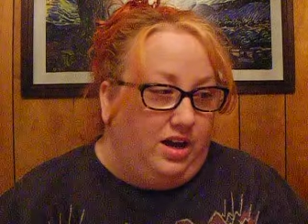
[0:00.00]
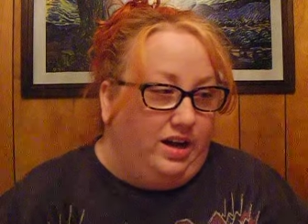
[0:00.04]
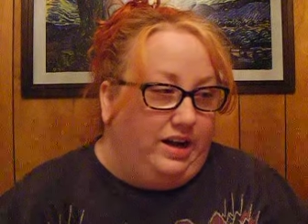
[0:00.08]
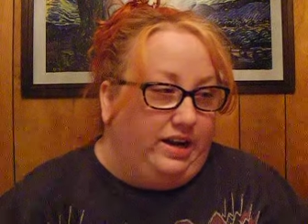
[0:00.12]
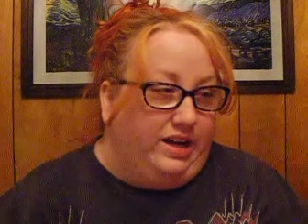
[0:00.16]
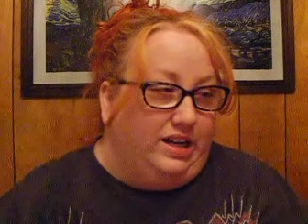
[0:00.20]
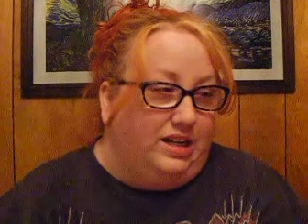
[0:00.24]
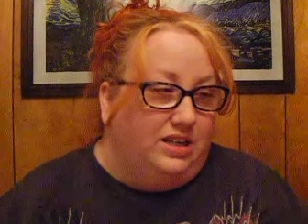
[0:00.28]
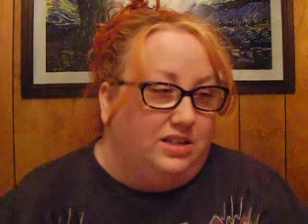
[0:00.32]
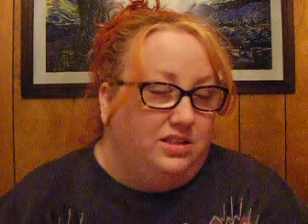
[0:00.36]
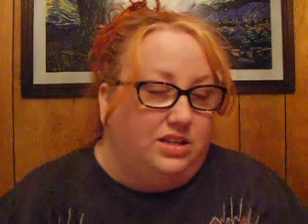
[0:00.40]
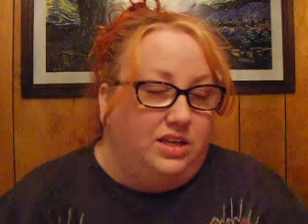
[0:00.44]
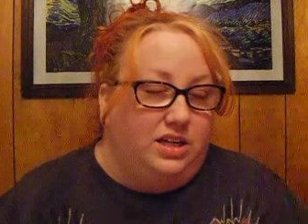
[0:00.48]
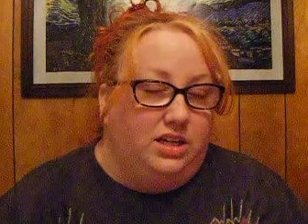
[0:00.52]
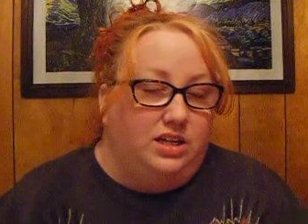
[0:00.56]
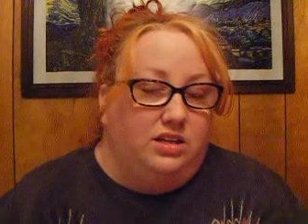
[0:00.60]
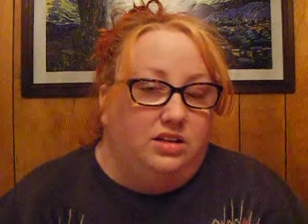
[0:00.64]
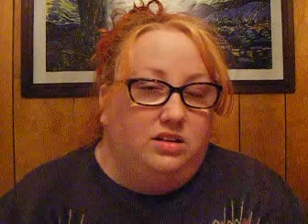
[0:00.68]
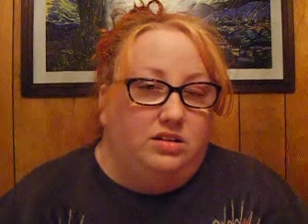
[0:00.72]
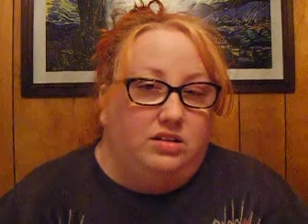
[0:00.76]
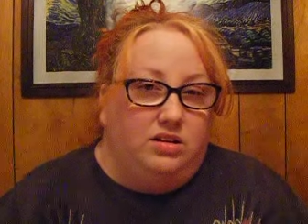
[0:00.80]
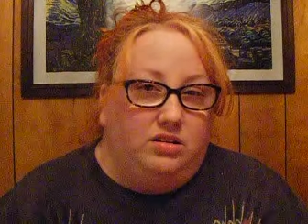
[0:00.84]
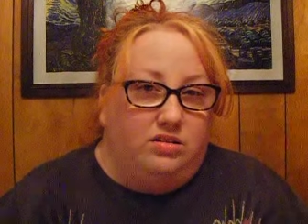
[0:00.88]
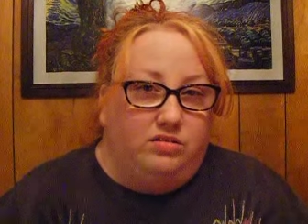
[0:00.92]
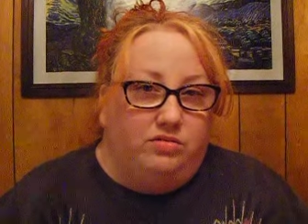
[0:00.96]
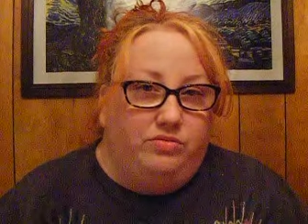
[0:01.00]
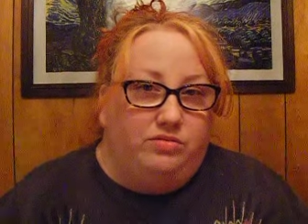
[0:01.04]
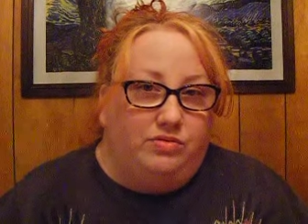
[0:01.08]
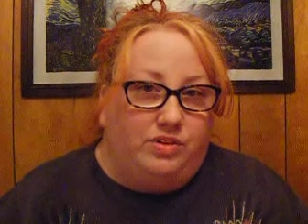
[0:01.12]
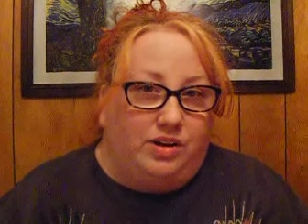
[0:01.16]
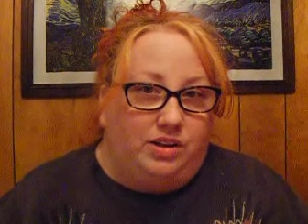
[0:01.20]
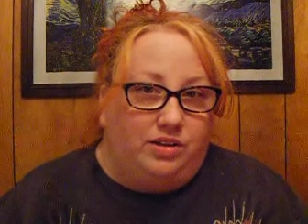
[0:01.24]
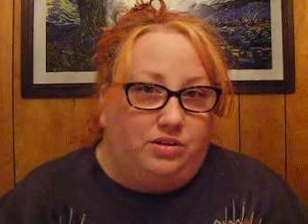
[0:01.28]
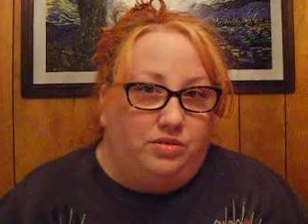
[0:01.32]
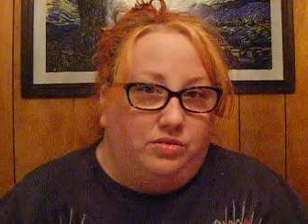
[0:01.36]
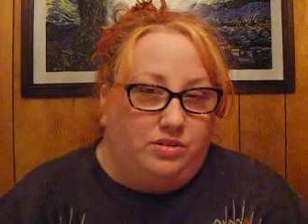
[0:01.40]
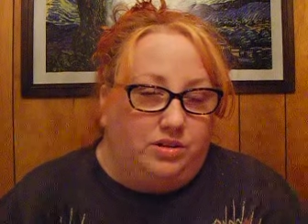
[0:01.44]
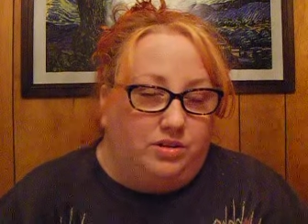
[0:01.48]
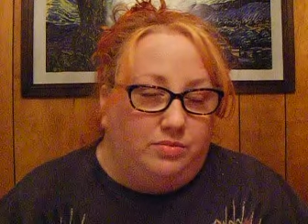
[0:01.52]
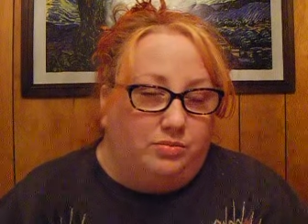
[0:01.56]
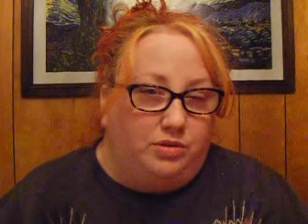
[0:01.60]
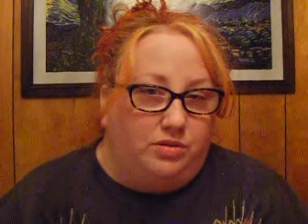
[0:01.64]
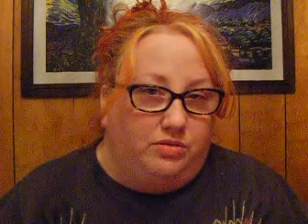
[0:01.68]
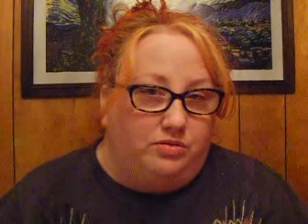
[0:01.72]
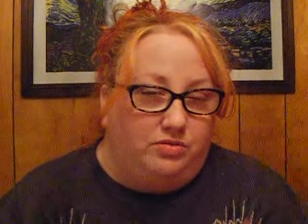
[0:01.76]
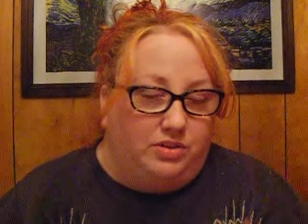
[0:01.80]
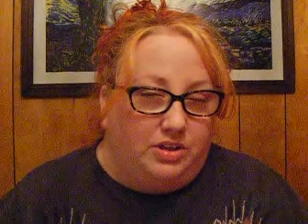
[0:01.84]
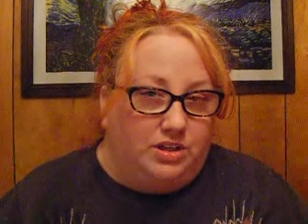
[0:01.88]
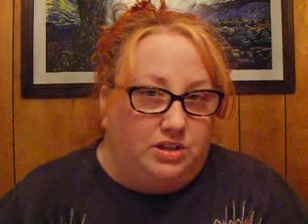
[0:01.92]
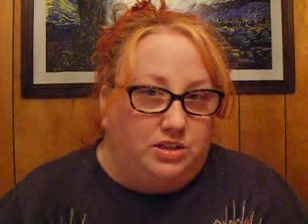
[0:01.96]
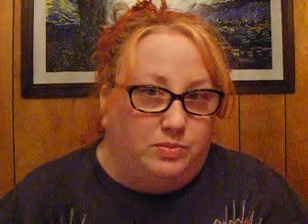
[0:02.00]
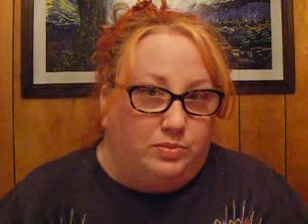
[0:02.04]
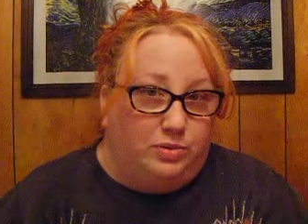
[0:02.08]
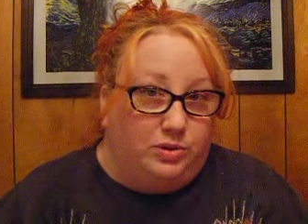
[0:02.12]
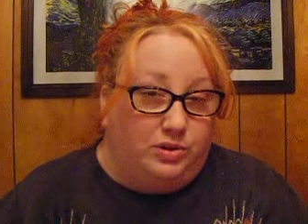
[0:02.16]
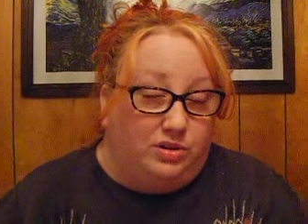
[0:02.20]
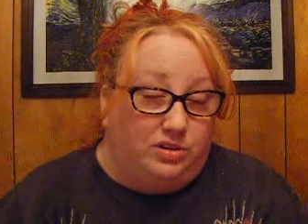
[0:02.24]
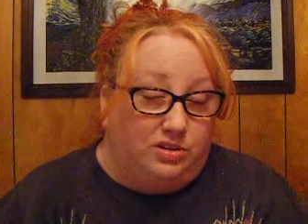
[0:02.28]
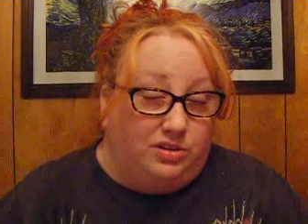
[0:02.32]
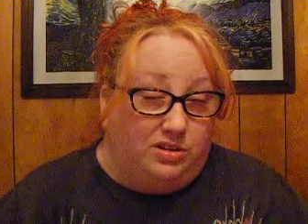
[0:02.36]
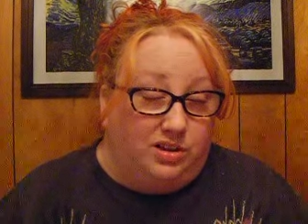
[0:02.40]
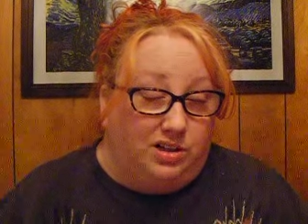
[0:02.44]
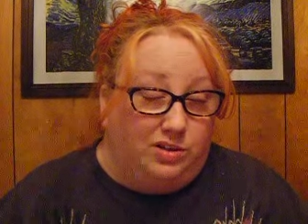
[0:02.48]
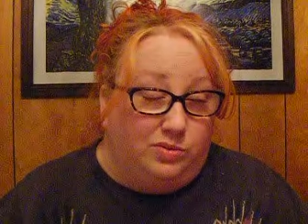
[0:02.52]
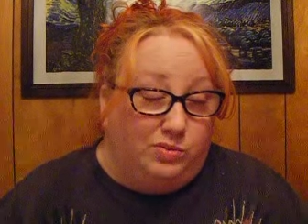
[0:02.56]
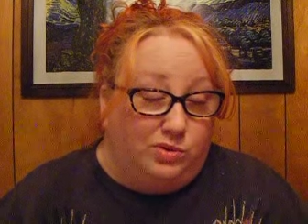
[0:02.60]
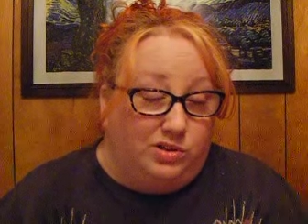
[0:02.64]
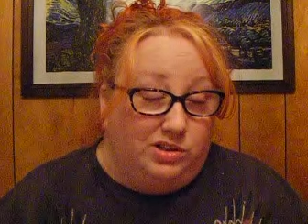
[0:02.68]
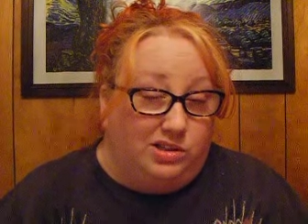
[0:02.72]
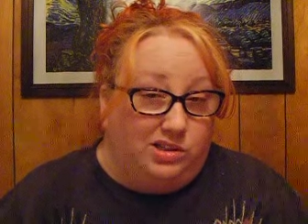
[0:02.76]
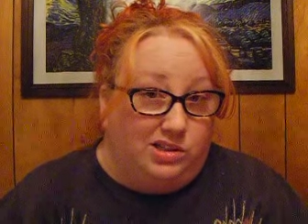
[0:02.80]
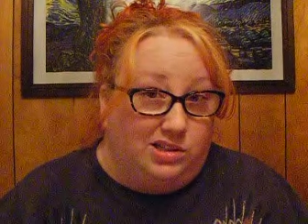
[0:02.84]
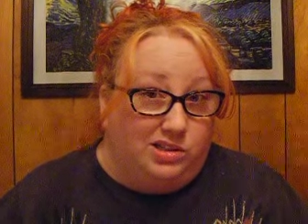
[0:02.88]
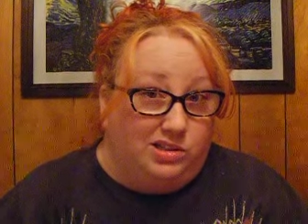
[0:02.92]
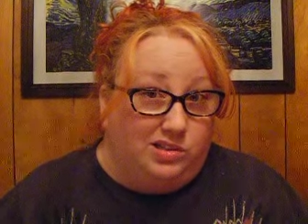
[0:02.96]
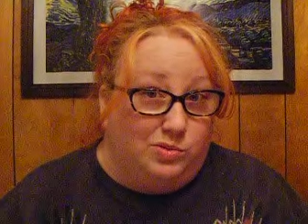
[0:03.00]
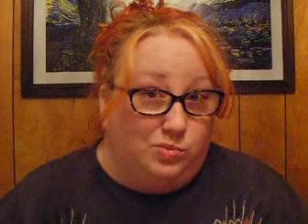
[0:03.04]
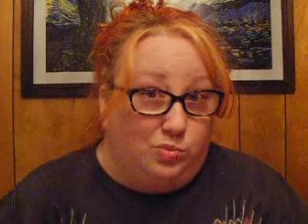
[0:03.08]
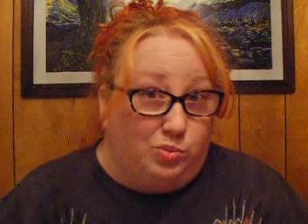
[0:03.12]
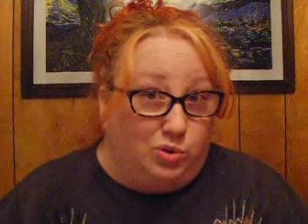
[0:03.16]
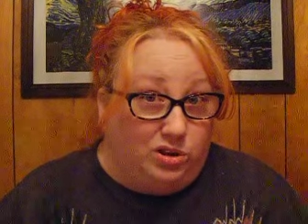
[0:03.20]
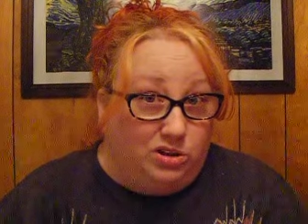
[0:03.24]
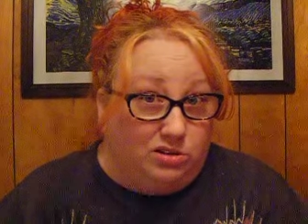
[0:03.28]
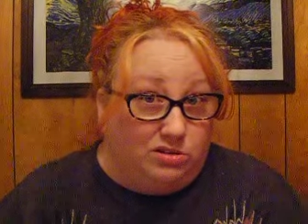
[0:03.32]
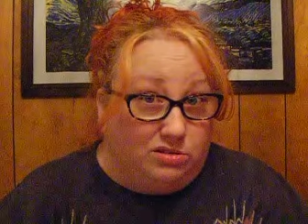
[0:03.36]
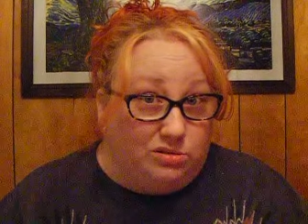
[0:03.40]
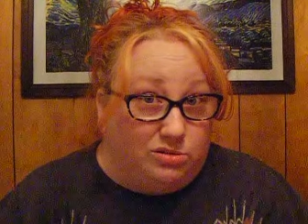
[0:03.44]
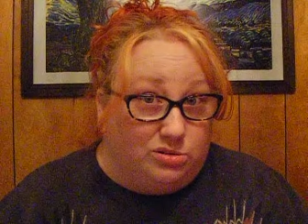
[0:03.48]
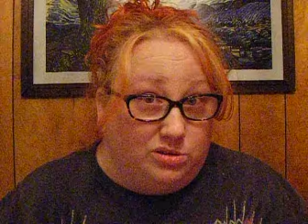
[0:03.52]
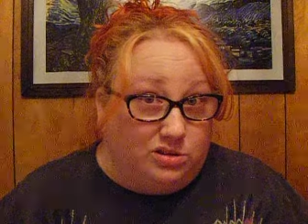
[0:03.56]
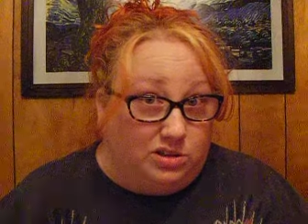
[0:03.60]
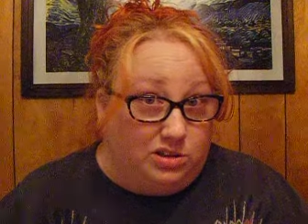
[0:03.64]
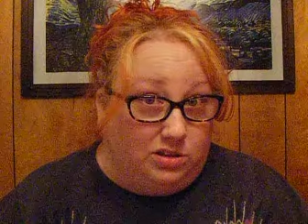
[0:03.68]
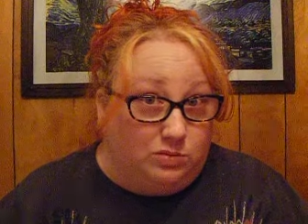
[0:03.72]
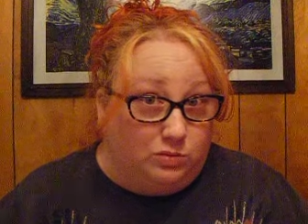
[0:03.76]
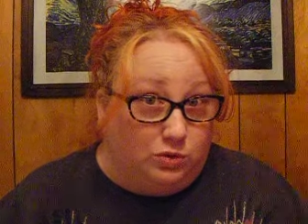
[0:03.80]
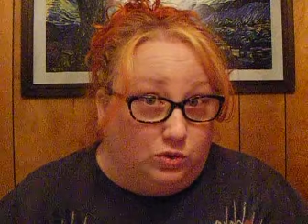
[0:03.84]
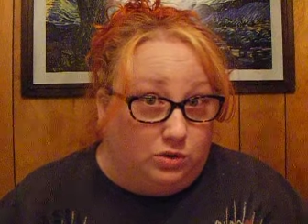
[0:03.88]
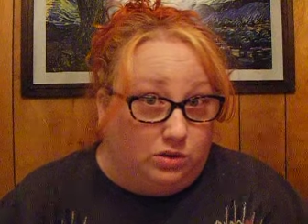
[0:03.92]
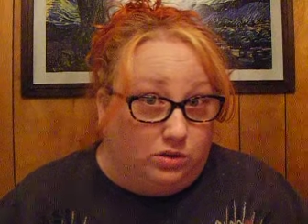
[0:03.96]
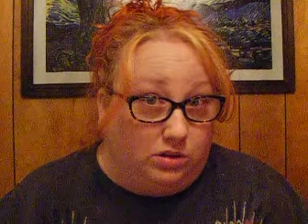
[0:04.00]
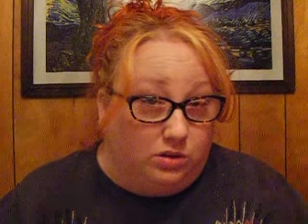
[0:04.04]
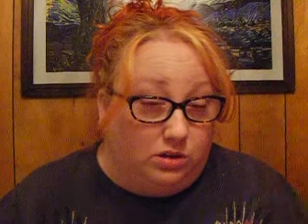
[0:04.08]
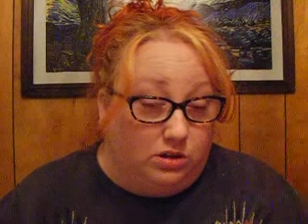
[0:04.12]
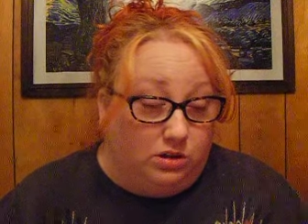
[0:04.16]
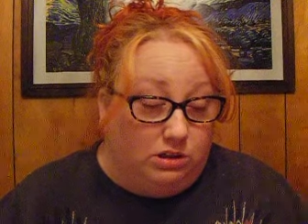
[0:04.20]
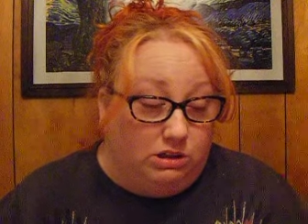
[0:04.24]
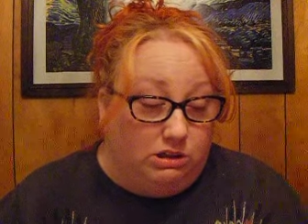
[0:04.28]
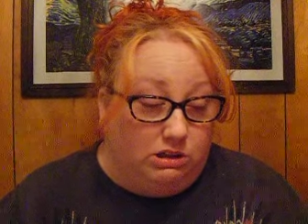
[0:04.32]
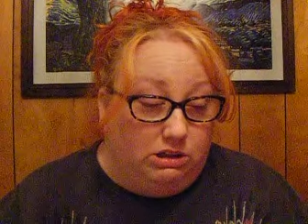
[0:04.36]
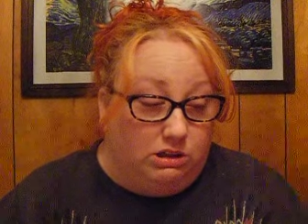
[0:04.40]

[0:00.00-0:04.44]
I guess I could unfollow them on Facebook and then I wouldn't get spoilers anymore.